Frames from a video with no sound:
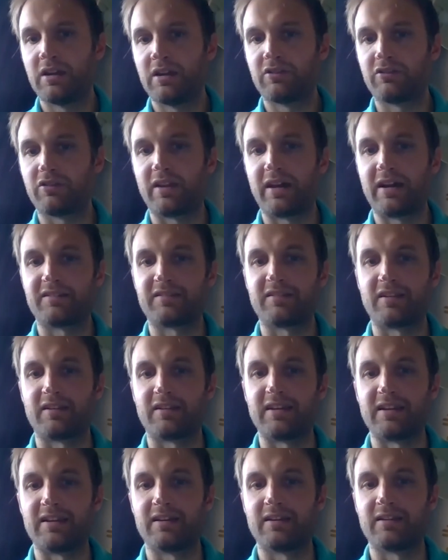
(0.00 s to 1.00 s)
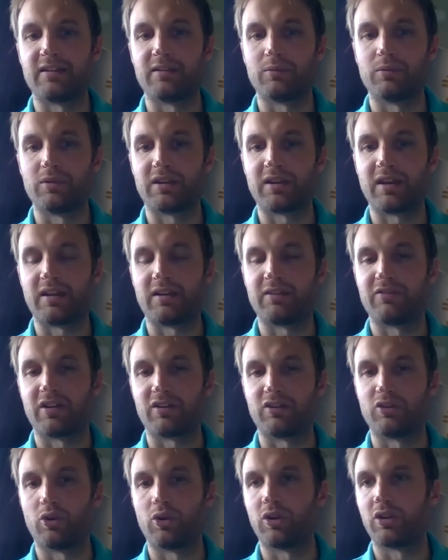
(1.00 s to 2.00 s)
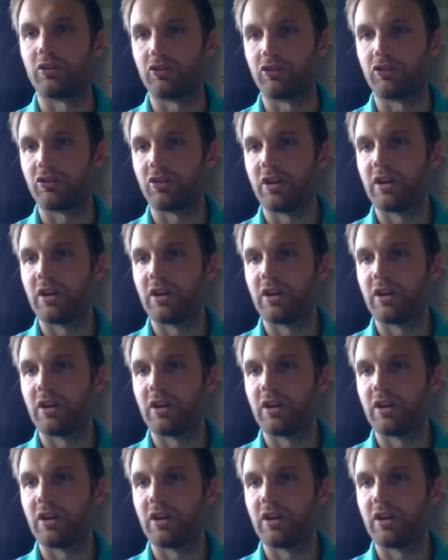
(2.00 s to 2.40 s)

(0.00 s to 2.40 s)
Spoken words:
So that's an area that we kind of acknowledge